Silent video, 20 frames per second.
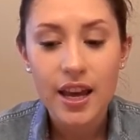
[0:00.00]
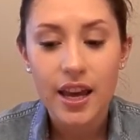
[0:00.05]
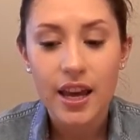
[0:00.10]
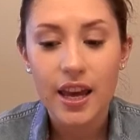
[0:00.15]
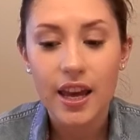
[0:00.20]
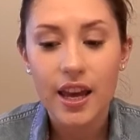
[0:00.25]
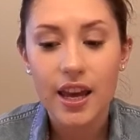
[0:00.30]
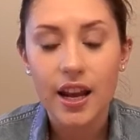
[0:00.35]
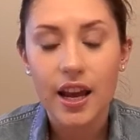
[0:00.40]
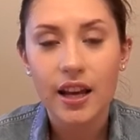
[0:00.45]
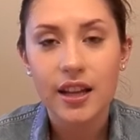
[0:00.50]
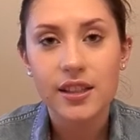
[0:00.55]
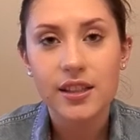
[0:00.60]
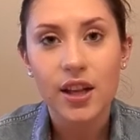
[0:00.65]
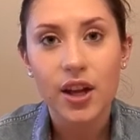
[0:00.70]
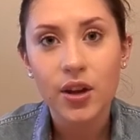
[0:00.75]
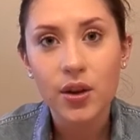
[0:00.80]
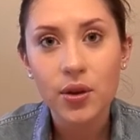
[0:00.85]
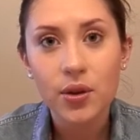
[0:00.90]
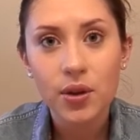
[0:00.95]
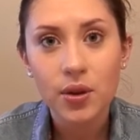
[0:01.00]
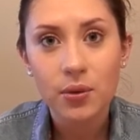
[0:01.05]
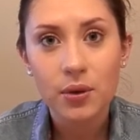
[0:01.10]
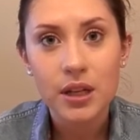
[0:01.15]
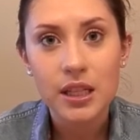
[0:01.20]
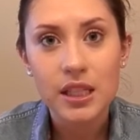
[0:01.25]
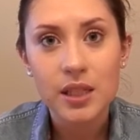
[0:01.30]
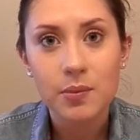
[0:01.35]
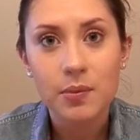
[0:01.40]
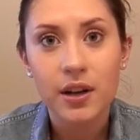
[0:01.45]
and I can tell you the
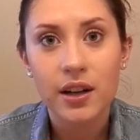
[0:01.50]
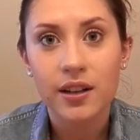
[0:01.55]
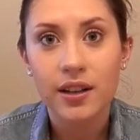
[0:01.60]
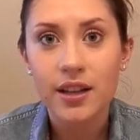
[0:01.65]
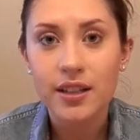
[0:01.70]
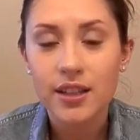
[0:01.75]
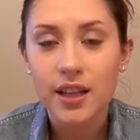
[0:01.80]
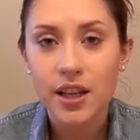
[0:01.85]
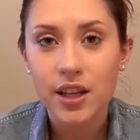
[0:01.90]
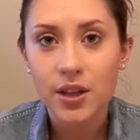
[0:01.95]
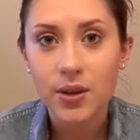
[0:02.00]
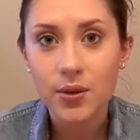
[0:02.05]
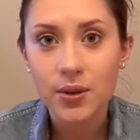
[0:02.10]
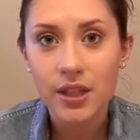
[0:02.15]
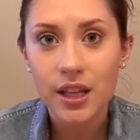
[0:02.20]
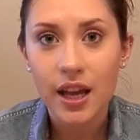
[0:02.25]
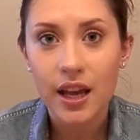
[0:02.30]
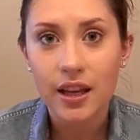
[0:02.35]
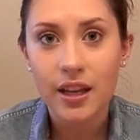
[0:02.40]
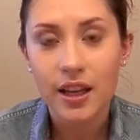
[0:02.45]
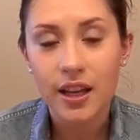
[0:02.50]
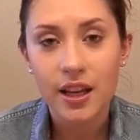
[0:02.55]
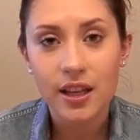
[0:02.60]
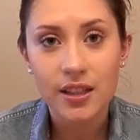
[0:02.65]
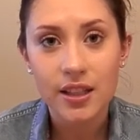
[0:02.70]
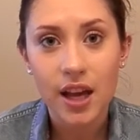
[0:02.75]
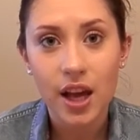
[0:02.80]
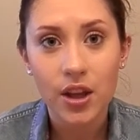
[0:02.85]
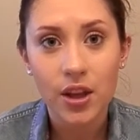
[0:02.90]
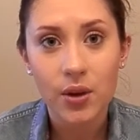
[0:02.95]
reason, but unless I use it, I can't
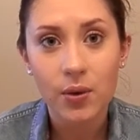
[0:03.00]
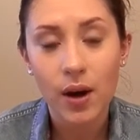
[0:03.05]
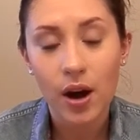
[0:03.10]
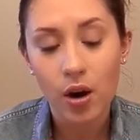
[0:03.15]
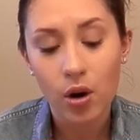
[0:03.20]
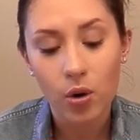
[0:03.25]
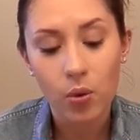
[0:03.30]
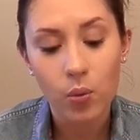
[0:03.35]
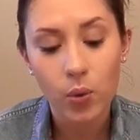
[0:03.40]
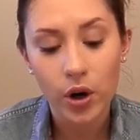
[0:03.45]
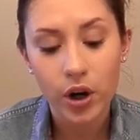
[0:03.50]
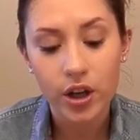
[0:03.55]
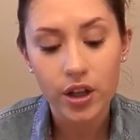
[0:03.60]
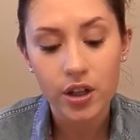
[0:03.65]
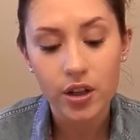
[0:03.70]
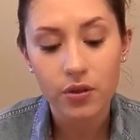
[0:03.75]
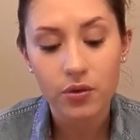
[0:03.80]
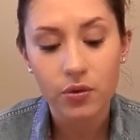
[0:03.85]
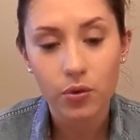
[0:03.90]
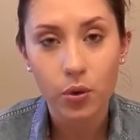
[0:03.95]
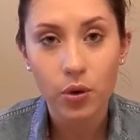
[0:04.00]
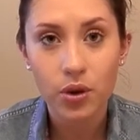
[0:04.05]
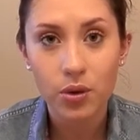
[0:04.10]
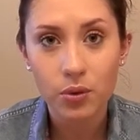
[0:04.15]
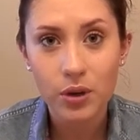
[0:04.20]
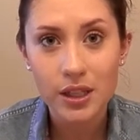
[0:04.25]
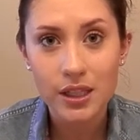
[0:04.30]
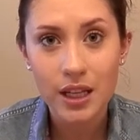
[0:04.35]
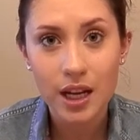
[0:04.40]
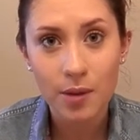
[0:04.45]
tell you how it worked for the
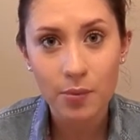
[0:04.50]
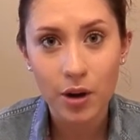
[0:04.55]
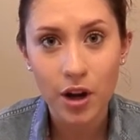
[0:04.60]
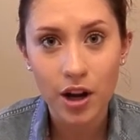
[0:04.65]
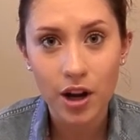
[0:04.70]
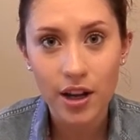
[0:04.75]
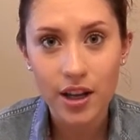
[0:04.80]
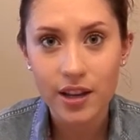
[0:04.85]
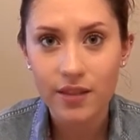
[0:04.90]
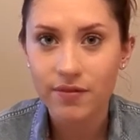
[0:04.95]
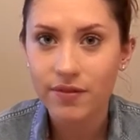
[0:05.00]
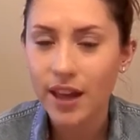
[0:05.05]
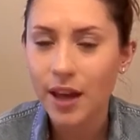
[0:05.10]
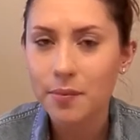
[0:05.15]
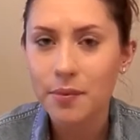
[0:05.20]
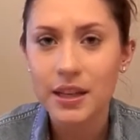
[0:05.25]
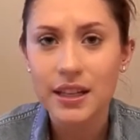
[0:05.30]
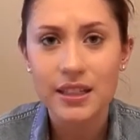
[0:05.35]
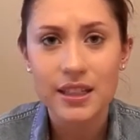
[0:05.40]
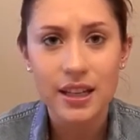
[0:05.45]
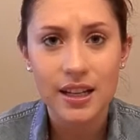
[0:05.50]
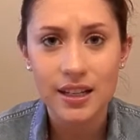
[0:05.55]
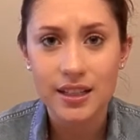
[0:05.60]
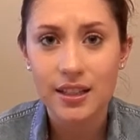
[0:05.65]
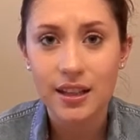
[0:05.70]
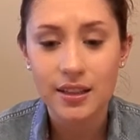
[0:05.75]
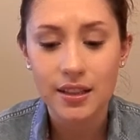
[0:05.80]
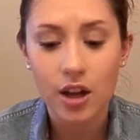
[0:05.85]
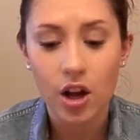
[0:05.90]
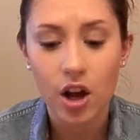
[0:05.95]
reason I bought it, if that makes any
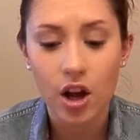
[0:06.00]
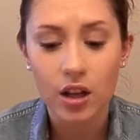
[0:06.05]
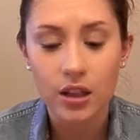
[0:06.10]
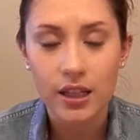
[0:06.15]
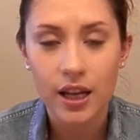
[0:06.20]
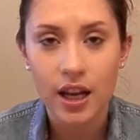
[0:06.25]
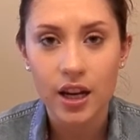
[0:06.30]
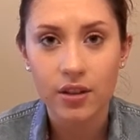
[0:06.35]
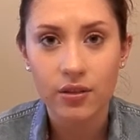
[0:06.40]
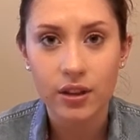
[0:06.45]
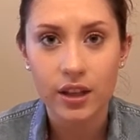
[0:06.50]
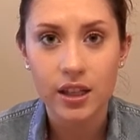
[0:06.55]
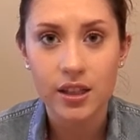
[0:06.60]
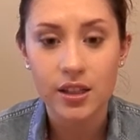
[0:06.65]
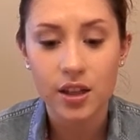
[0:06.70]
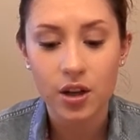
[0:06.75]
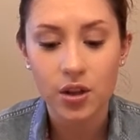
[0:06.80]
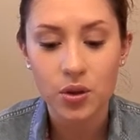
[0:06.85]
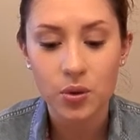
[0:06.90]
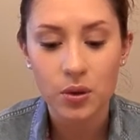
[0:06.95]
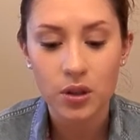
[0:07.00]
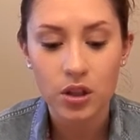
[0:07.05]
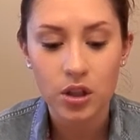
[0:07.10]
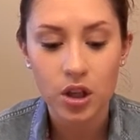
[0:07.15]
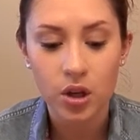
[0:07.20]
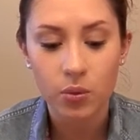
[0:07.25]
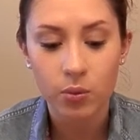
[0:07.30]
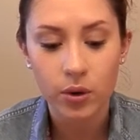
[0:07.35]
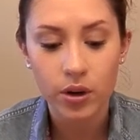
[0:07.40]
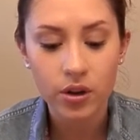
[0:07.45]
sense at all. It's kind of like a tongue
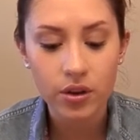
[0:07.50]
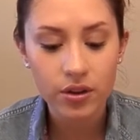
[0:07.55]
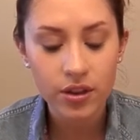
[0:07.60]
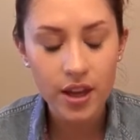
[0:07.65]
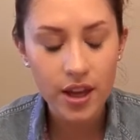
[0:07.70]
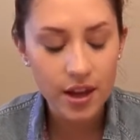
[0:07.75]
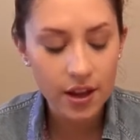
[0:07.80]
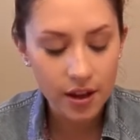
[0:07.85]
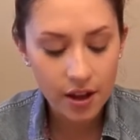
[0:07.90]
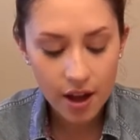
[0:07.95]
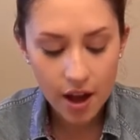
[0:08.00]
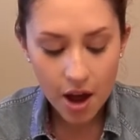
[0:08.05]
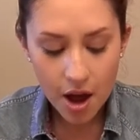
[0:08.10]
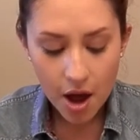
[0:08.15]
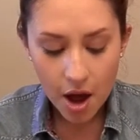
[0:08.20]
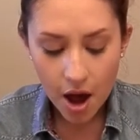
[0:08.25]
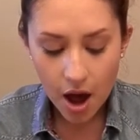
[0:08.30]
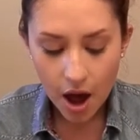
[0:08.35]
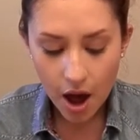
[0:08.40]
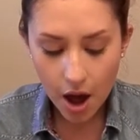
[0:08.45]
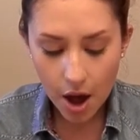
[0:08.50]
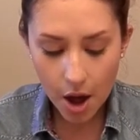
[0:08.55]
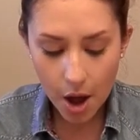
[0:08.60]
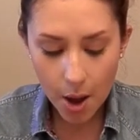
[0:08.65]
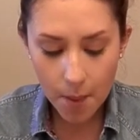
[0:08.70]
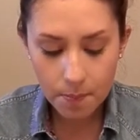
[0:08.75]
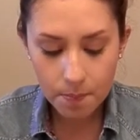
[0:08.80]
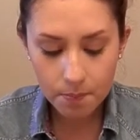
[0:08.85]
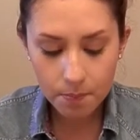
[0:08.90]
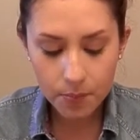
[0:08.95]
twister riddle thing.
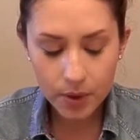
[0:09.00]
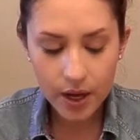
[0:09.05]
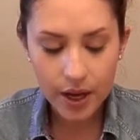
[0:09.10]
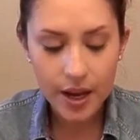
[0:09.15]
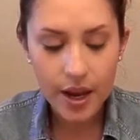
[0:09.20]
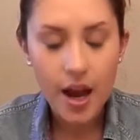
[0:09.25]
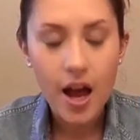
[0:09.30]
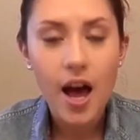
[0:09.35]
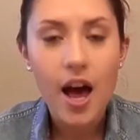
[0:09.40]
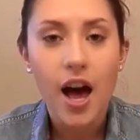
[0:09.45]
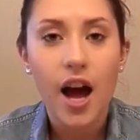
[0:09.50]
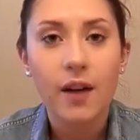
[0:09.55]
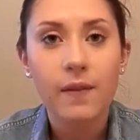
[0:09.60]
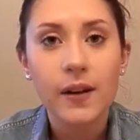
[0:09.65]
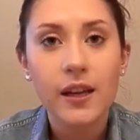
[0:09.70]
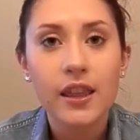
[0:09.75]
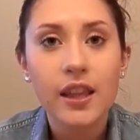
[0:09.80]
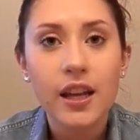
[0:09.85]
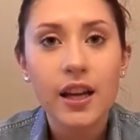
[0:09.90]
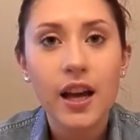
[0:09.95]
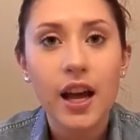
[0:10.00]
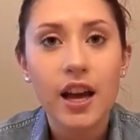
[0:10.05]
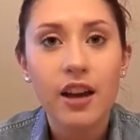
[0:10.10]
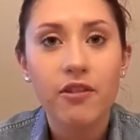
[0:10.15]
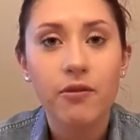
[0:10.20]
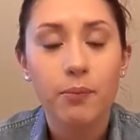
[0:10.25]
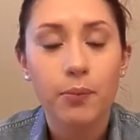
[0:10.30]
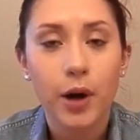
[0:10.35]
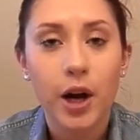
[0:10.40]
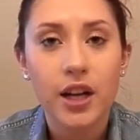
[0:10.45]
But everything I
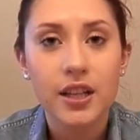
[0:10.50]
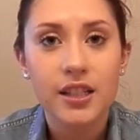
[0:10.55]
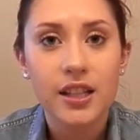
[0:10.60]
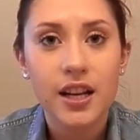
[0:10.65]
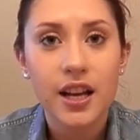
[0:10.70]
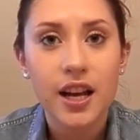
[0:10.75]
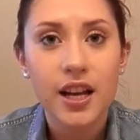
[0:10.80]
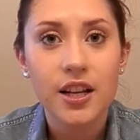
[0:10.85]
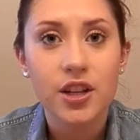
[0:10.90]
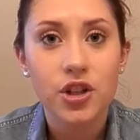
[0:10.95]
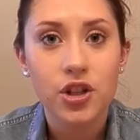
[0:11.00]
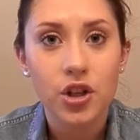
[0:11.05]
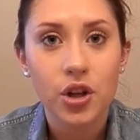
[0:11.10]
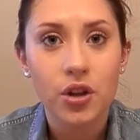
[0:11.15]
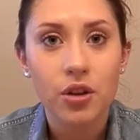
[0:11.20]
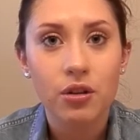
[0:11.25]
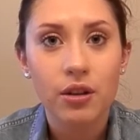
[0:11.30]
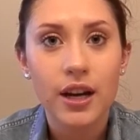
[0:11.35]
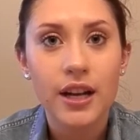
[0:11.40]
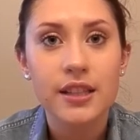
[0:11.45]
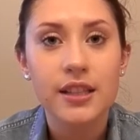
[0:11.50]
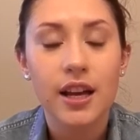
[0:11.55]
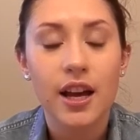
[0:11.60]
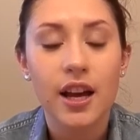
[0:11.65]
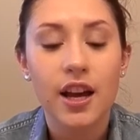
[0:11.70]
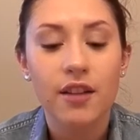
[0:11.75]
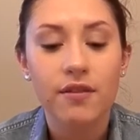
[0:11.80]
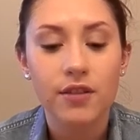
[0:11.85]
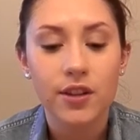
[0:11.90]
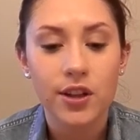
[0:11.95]
have bought today to show you guys, I
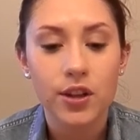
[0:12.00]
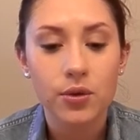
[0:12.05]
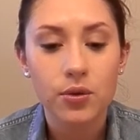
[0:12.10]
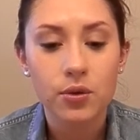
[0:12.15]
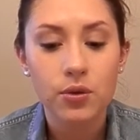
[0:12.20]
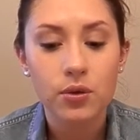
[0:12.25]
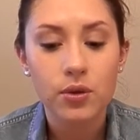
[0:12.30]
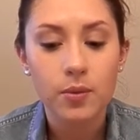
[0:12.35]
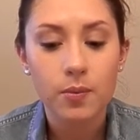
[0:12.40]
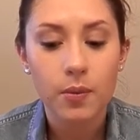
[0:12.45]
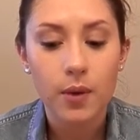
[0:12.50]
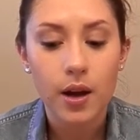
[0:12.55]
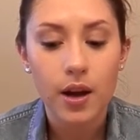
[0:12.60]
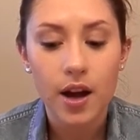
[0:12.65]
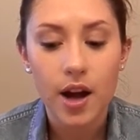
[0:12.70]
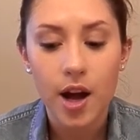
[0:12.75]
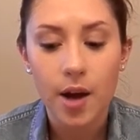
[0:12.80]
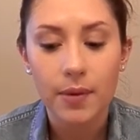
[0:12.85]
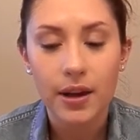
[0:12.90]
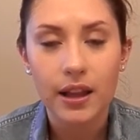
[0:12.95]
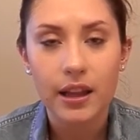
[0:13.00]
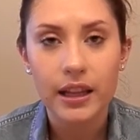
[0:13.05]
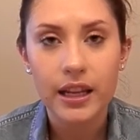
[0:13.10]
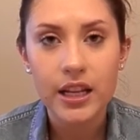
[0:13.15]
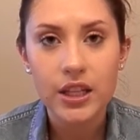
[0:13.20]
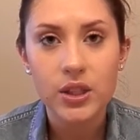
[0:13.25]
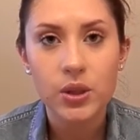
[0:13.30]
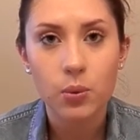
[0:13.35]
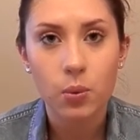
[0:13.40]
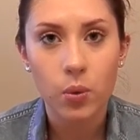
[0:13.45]
have used at
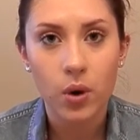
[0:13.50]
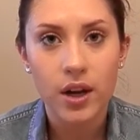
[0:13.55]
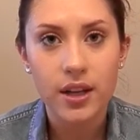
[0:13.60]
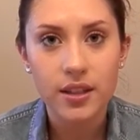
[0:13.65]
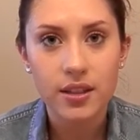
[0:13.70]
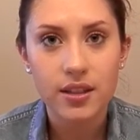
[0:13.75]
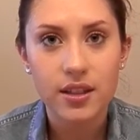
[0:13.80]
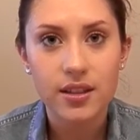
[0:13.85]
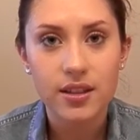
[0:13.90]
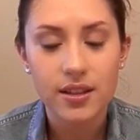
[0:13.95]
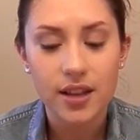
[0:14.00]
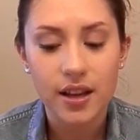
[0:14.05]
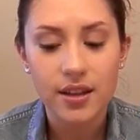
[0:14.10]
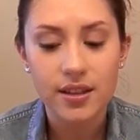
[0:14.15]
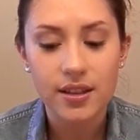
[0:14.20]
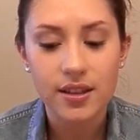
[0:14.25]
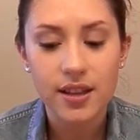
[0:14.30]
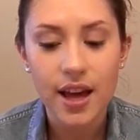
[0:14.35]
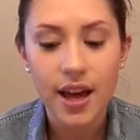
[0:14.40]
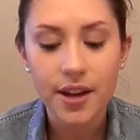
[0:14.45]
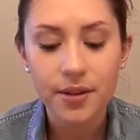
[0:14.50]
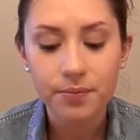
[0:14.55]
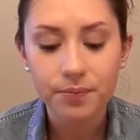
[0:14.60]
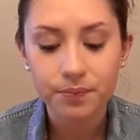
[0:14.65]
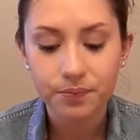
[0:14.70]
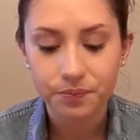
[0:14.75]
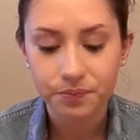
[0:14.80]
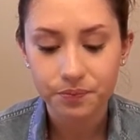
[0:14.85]
least once since then.